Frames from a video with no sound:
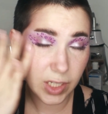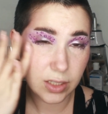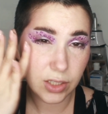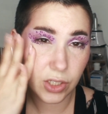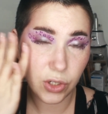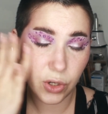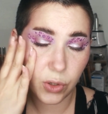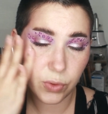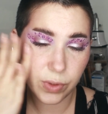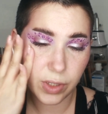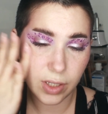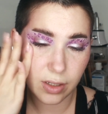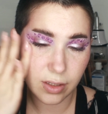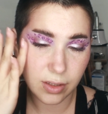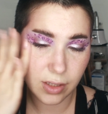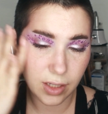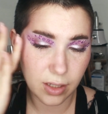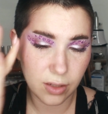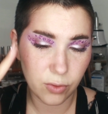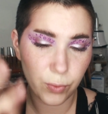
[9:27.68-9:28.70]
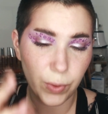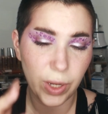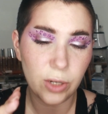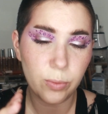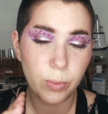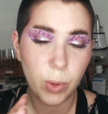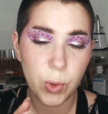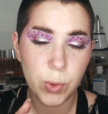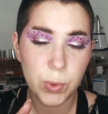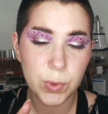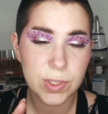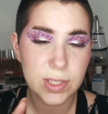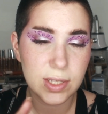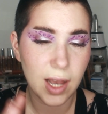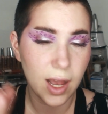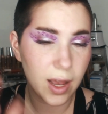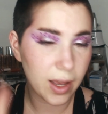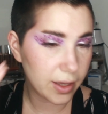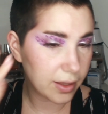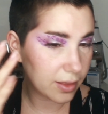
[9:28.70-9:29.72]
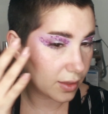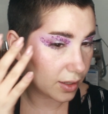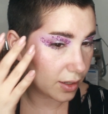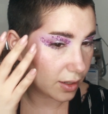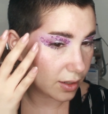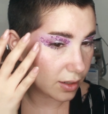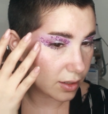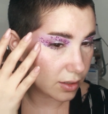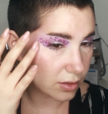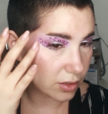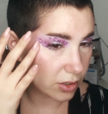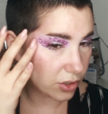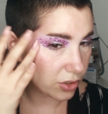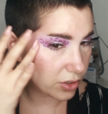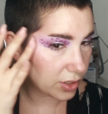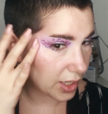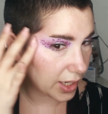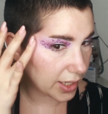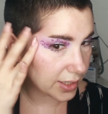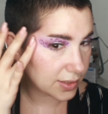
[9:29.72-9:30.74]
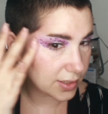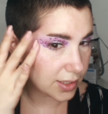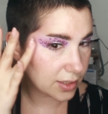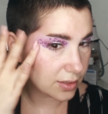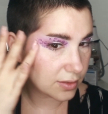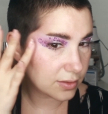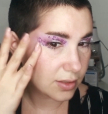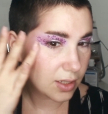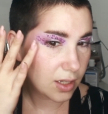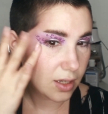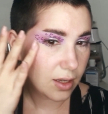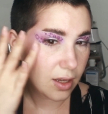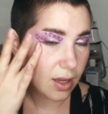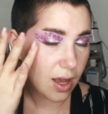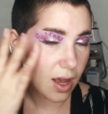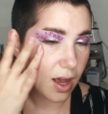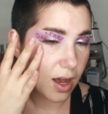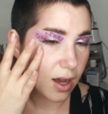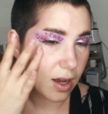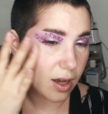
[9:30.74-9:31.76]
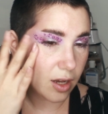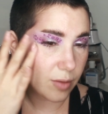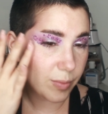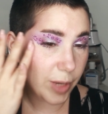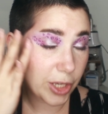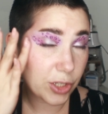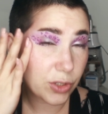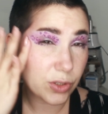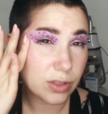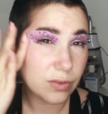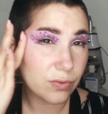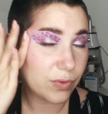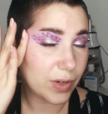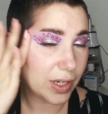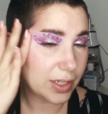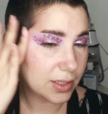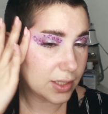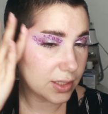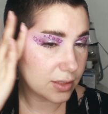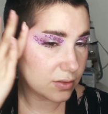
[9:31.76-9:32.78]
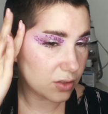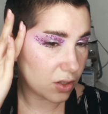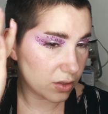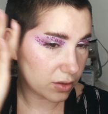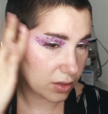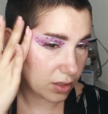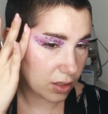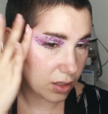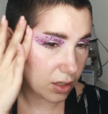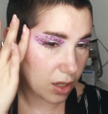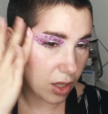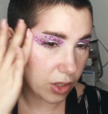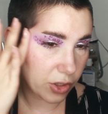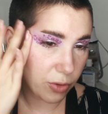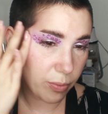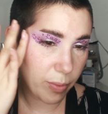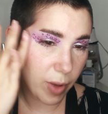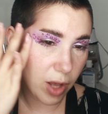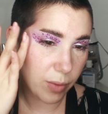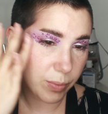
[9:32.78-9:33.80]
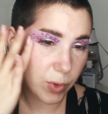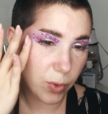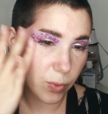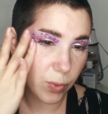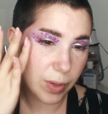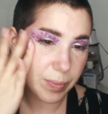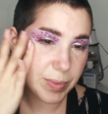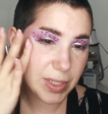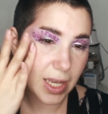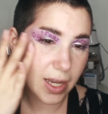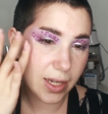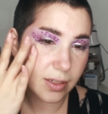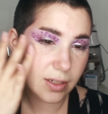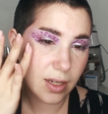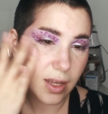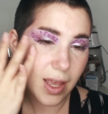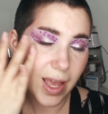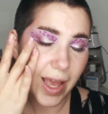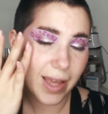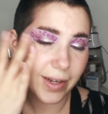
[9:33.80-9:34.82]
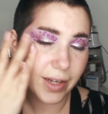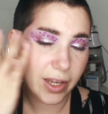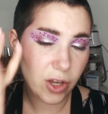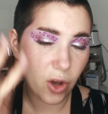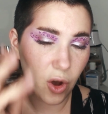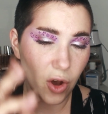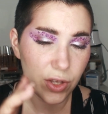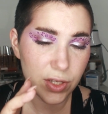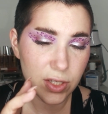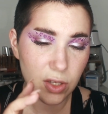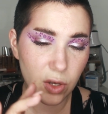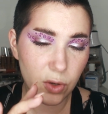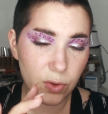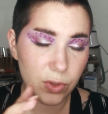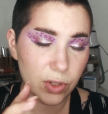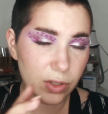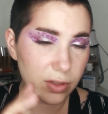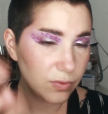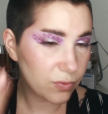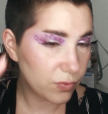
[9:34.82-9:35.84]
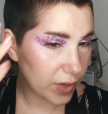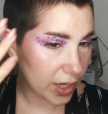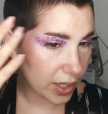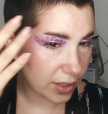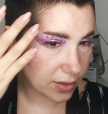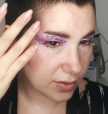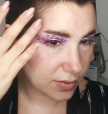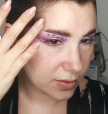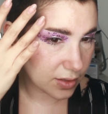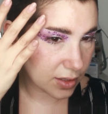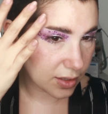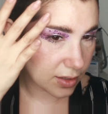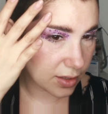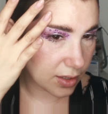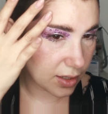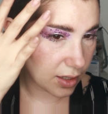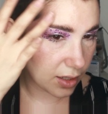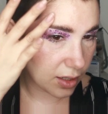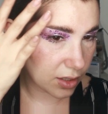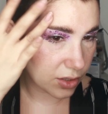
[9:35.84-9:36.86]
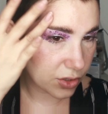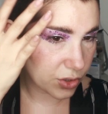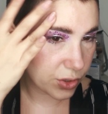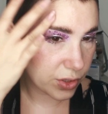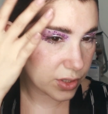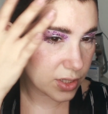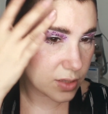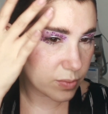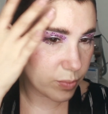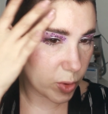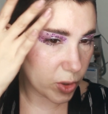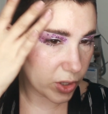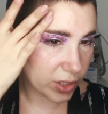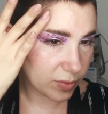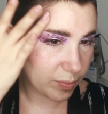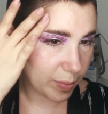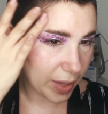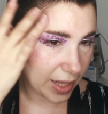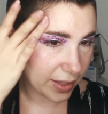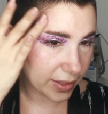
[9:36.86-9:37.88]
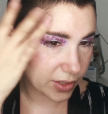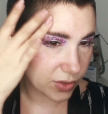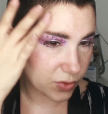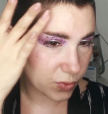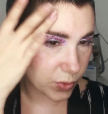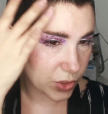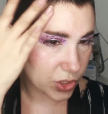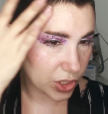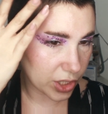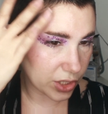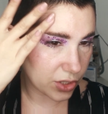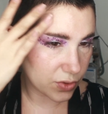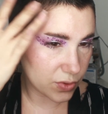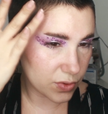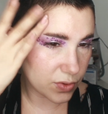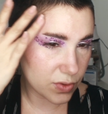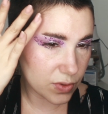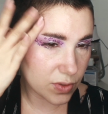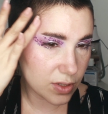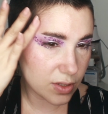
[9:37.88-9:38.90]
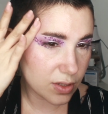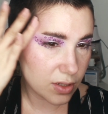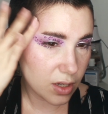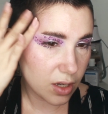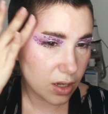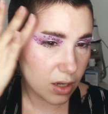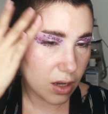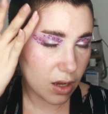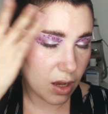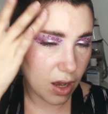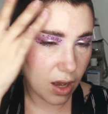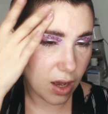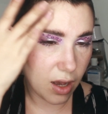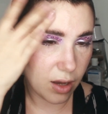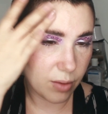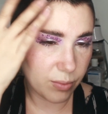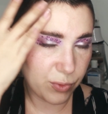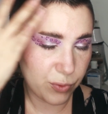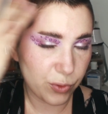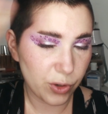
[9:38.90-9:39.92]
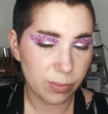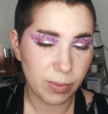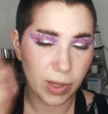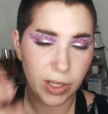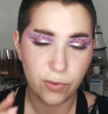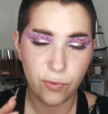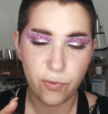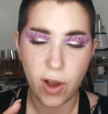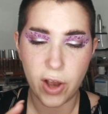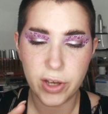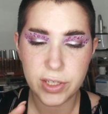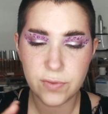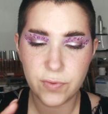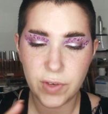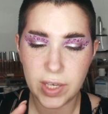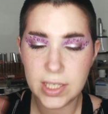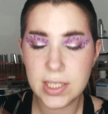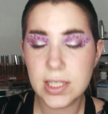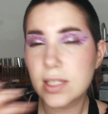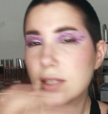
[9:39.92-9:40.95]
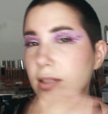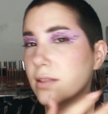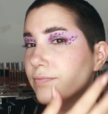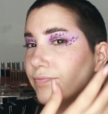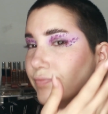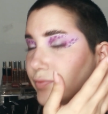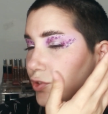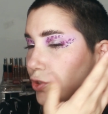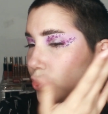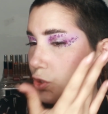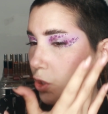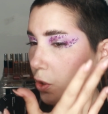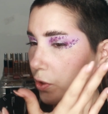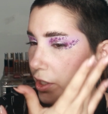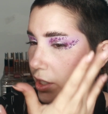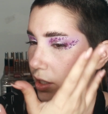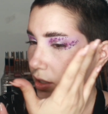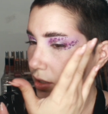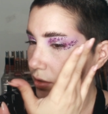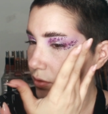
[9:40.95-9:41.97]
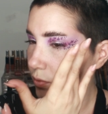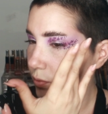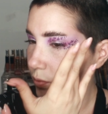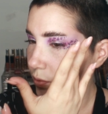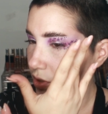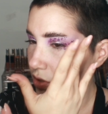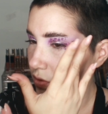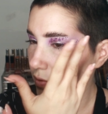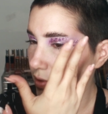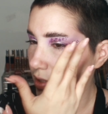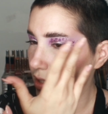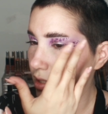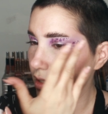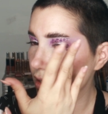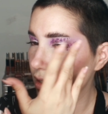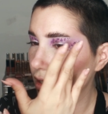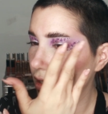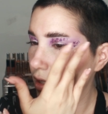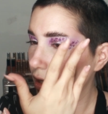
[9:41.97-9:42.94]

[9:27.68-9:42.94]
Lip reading: you know, the rainbow sky thing look I did, I couldn't find it on the Colourpop website. And I also couldn't find the Good Sport palette, which I used for my fox face tutorial, which was